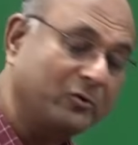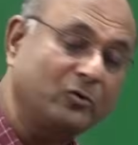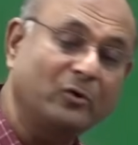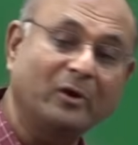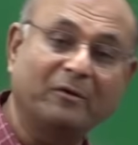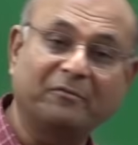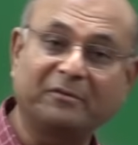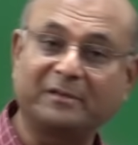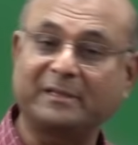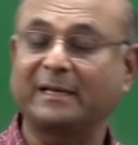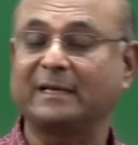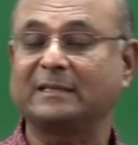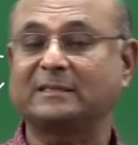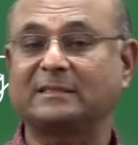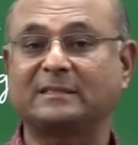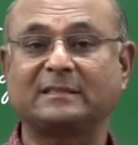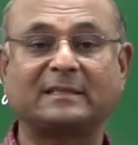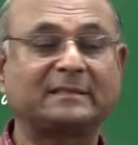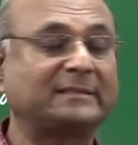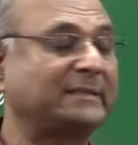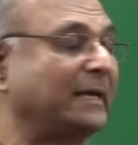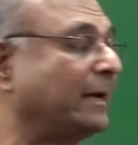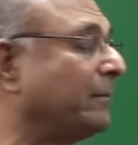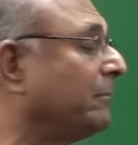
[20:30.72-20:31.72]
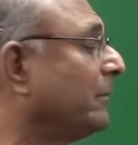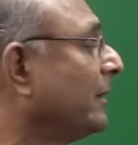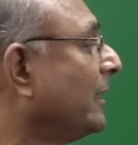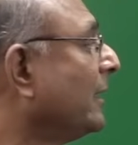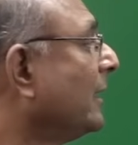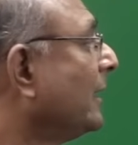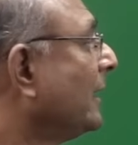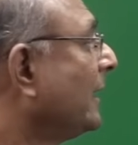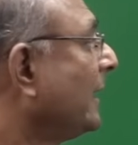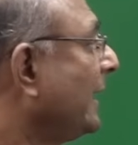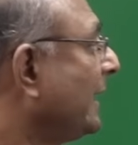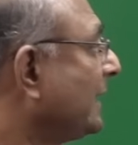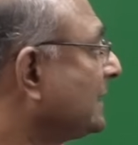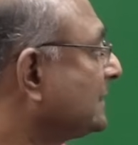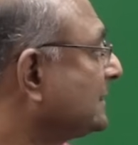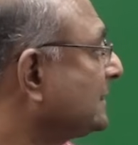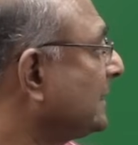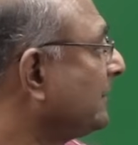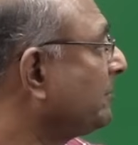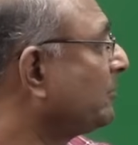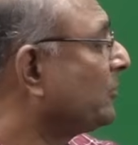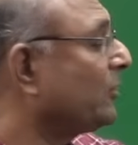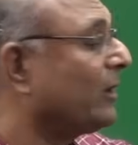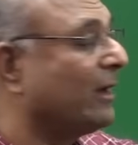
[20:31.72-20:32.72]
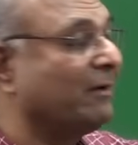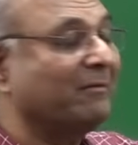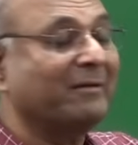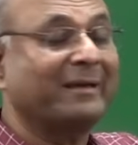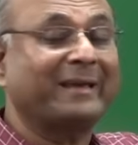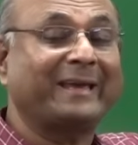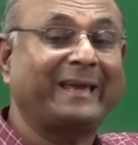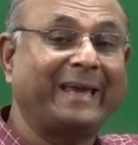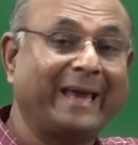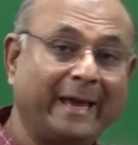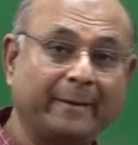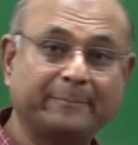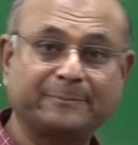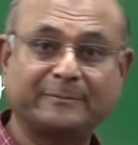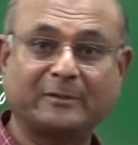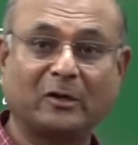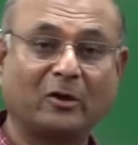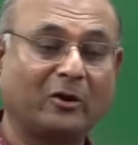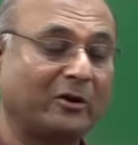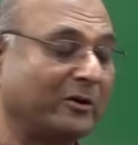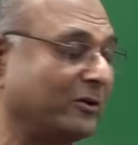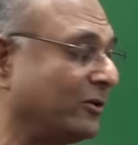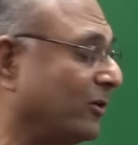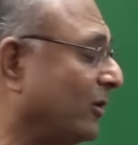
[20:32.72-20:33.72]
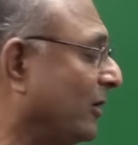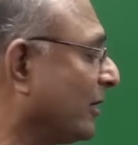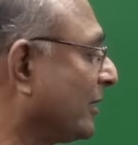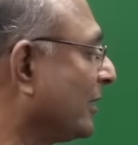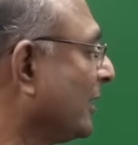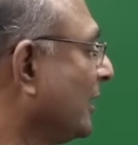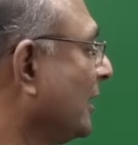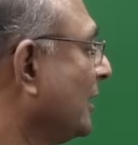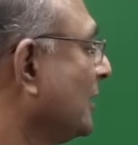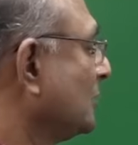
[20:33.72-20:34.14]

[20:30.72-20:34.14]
Q, everything else is the same. Except you have K epsilon naught.